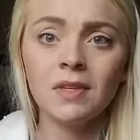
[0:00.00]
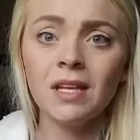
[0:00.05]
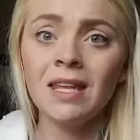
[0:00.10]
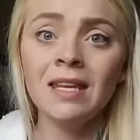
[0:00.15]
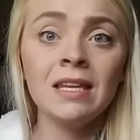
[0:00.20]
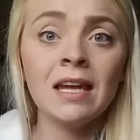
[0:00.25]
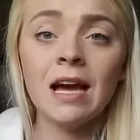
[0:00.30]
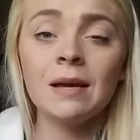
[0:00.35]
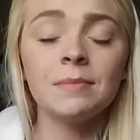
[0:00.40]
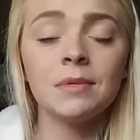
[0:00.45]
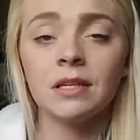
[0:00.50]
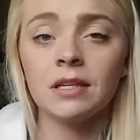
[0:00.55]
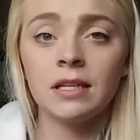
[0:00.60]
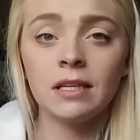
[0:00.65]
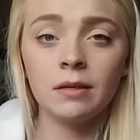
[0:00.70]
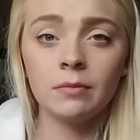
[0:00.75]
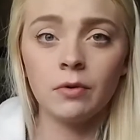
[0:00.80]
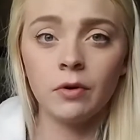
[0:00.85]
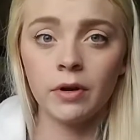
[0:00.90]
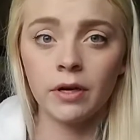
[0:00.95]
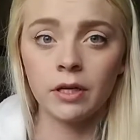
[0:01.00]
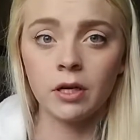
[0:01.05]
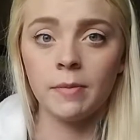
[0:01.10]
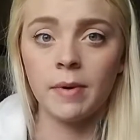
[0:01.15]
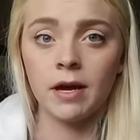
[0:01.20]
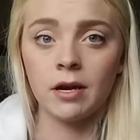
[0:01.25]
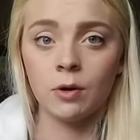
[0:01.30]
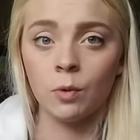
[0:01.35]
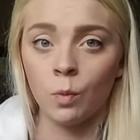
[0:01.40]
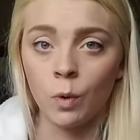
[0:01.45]
time's going to keep going no
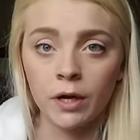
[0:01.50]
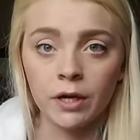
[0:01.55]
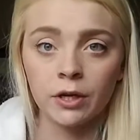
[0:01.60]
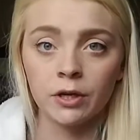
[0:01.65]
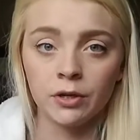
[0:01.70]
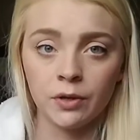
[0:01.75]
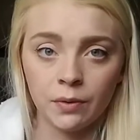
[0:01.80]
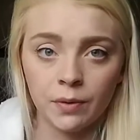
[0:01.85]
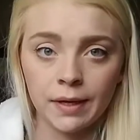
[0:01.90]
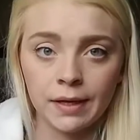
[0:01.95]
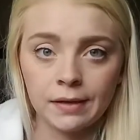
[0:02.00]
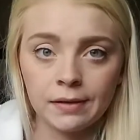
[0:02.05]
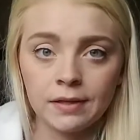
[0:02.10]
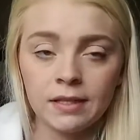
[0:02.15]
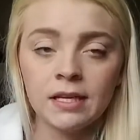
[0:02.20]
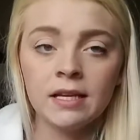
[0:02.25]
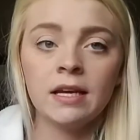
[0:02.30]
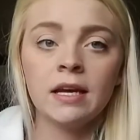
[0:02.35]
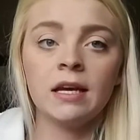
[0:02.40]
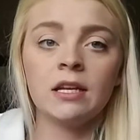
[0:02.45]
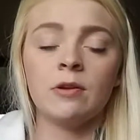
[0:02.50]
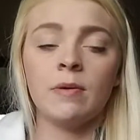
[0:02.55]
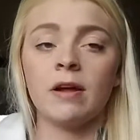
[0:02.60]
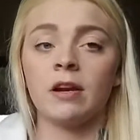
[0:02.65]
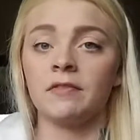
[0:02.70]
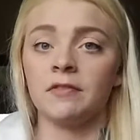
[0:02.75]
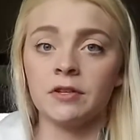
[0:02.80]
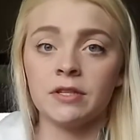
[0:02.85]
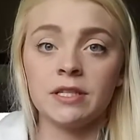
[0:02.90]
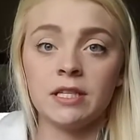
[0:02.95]
matter what you're doing. No matter
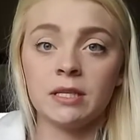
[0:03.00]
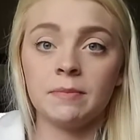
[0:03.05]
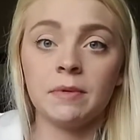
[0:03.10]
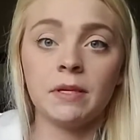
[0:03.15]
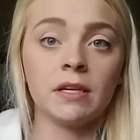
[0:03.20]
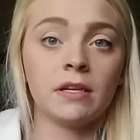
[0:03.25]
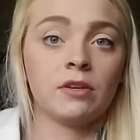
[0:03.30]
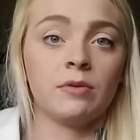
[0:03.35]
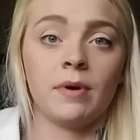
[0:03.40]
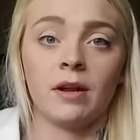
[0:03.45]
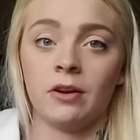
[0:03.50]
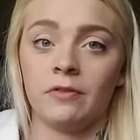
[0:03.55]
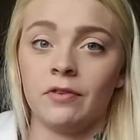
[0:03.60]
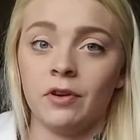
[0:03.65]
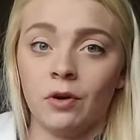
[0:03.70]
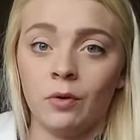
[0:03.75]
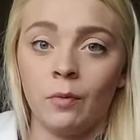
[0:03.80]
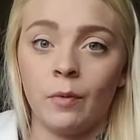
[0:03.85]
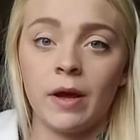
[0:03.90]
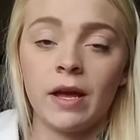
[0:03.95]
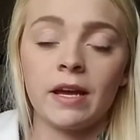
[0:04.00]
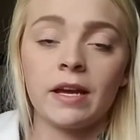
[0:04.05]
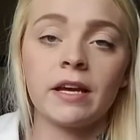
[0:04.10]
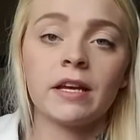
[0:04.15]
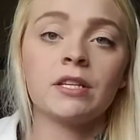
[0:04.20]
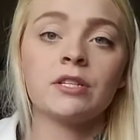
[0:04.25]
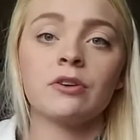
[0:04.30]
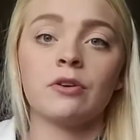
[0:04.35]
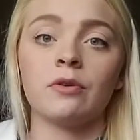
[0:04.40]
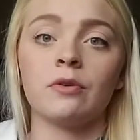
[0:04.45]
if you're sleeping, no matter if you're awake.
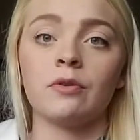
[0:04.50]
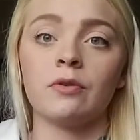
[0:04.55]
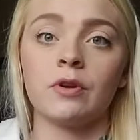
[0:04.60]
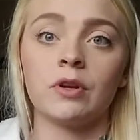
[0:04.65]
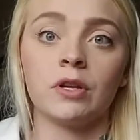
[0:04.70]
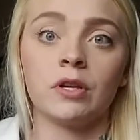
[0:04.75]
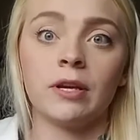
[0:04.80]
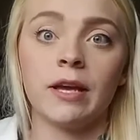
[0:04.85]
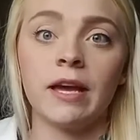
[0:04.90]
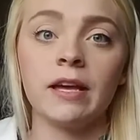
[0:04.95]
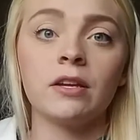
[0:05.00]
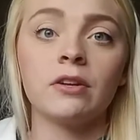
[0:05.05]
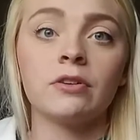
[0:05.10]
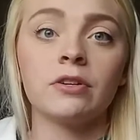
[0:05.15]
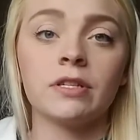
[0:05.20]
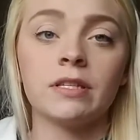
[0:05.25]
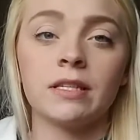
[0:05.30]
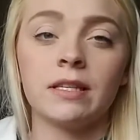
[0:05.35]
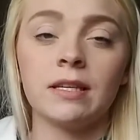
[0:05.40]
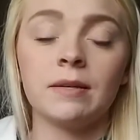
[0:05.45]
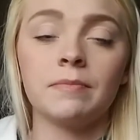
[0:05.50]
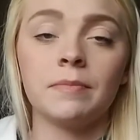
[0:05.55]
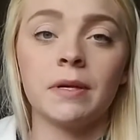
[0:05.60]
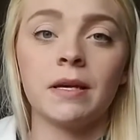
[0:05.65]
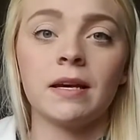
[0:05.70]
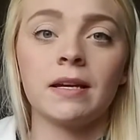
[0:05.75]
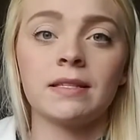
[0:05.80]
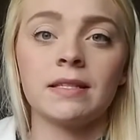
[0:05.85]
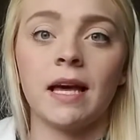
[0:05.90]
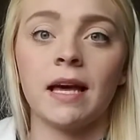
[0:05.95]
So get your sleep,
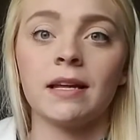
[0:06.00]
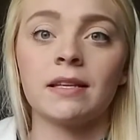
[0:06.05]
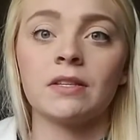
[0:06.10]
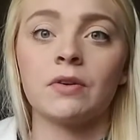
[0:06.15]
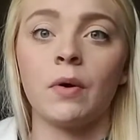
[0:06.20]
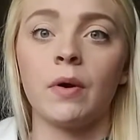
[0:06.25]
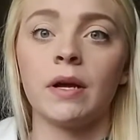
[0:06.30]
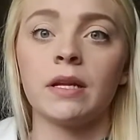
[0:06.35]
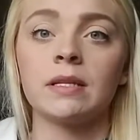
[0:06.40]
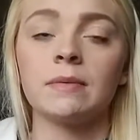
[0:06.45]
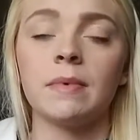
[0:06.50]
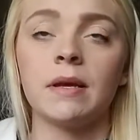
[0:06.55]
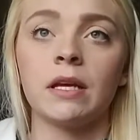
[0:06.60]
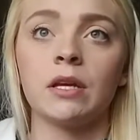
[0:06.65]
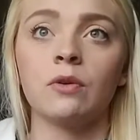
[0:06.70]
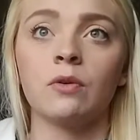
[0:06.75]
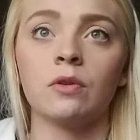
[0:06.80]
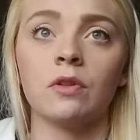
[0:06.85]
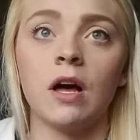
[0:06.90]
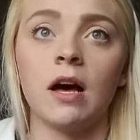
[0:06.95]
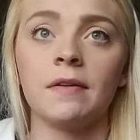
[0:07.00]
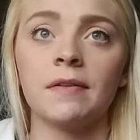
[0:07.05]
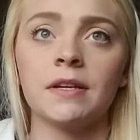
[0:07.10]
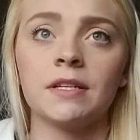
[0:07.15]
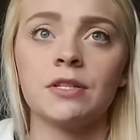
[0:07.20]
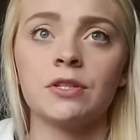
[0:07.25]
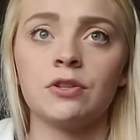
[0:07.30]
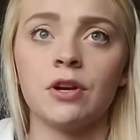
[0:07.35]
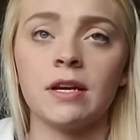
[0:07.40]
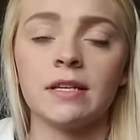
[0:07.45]
because that is going to make you a lot
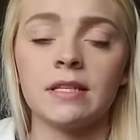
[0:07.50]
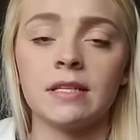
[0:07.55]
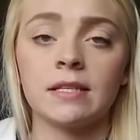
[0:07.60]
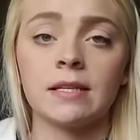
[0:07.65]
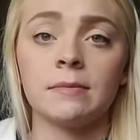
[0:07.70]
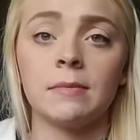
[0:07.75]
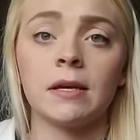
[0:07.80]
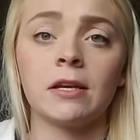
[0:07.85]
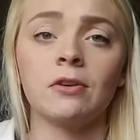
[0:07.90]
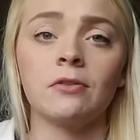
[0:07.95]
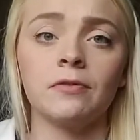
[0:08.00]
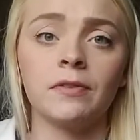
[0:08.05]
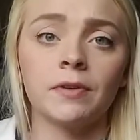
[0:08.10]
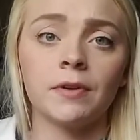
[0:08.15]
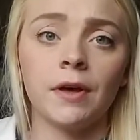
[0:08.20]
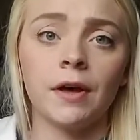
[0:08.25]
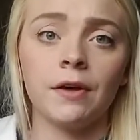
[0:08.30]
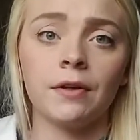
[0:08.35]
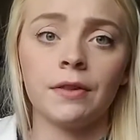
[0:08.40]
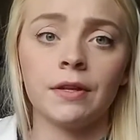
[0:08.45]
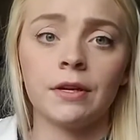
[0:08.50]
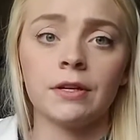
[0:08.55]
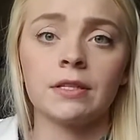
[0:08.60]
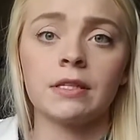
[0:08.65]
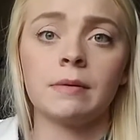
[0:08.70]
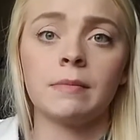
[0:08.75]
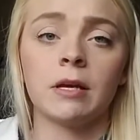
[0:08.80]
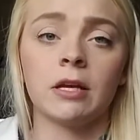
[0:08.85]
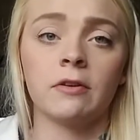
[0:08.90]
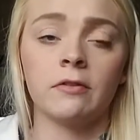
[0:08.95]
less stressed. It's going to make you feel healthier. It's
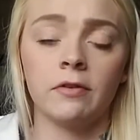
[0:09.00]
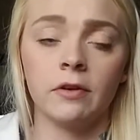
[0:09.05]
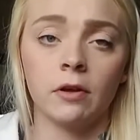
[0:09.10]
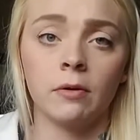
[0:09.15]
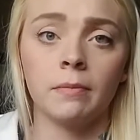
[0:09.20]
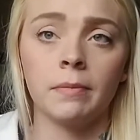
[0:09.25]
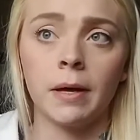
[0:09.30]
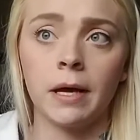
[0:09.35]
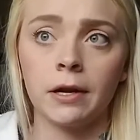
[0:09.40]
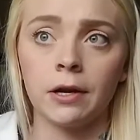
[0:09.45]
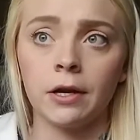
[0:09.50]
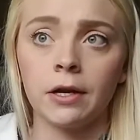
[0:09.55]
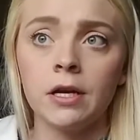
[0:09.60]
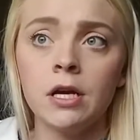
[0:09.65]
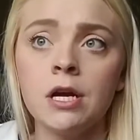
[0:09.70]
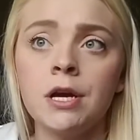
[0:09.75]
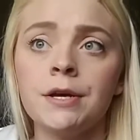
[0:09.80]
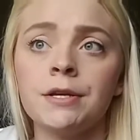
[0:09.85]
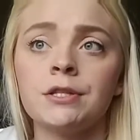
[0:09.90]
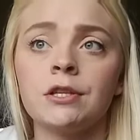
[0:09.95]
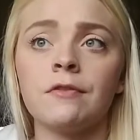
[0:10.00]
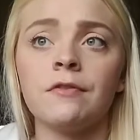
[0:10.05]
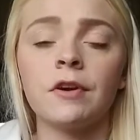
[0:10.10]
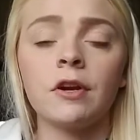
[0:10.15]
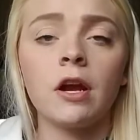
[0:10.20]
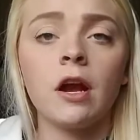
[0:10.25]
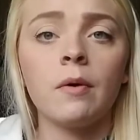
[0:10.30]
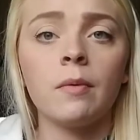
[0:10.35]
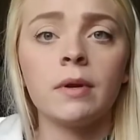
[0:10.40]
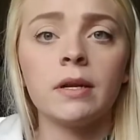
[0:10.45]
going to make you feel better. So
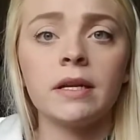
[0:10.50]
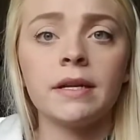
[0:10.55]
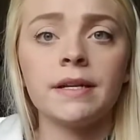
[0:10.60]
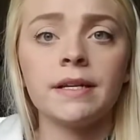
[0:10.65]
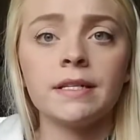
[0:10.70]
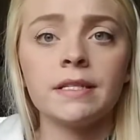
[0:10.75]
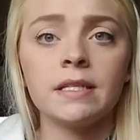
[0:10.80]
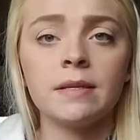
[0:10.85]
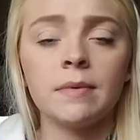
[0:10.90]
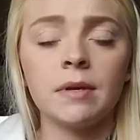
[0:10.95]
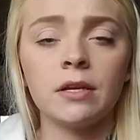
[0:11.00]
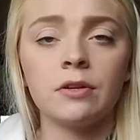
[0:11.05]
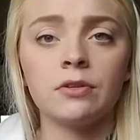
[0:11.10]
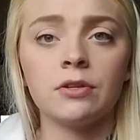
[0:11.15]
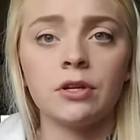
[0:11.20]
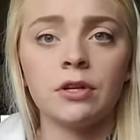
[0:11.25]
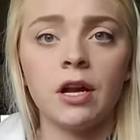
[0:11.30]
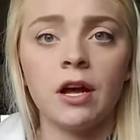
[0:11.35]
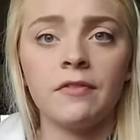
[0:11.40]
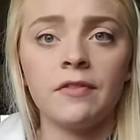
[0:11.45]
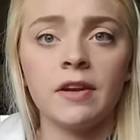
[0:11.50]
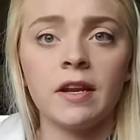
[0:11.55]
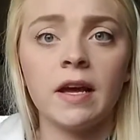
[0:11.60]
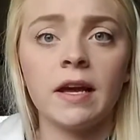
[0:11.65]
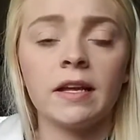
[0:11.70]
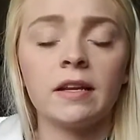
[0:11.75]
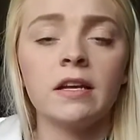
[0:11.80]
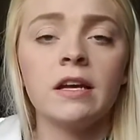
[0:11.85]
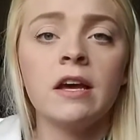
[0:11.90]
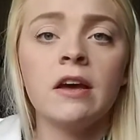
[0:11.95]
figure out what it is to make you turn off at
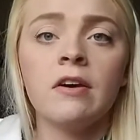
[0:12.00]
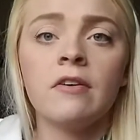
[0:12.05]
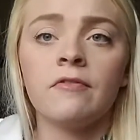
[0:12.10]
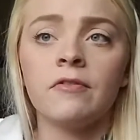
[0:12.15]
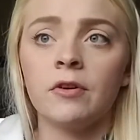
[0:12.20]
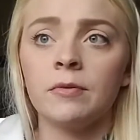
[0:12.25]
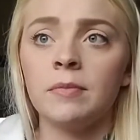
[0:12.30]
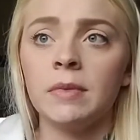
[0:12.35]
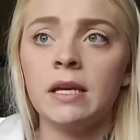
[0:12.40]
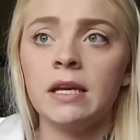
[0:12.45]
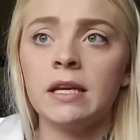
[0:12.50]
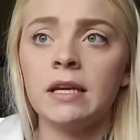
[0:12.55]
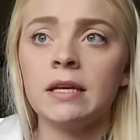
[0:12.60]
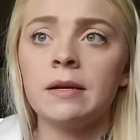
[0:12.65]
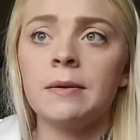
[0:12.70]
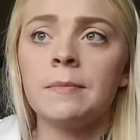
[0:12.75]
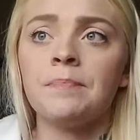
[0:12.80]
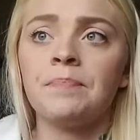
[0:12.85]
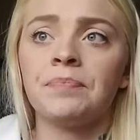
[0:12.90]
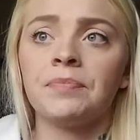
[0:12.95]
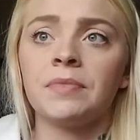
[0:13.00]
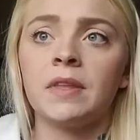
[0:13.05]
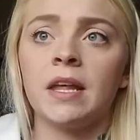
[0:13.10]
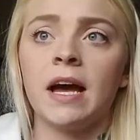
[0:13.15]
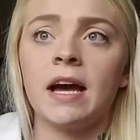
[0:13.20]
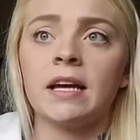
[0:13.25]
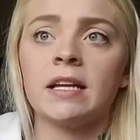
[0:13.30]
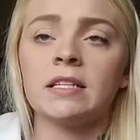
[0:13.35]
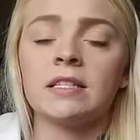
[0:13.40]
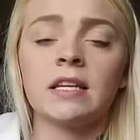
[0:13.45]
night. For me,
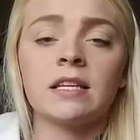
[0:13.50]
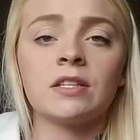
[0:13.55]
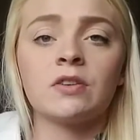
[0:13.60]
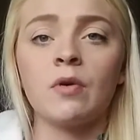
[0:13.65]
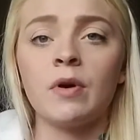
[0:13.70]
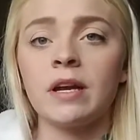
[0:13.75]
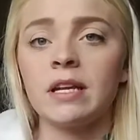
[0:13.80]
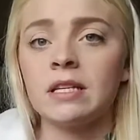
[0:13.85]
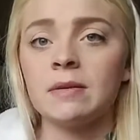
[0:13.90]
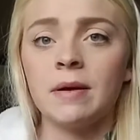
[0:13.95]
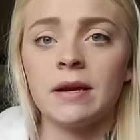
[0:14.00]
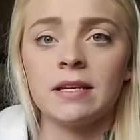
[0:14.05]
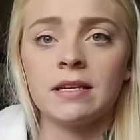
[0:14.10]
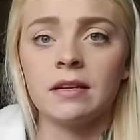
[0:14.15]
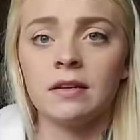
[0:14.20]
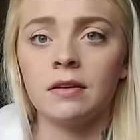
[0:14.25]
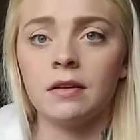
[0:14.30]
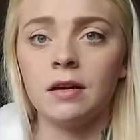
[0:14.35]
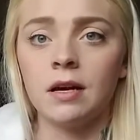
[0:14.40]
it's going into my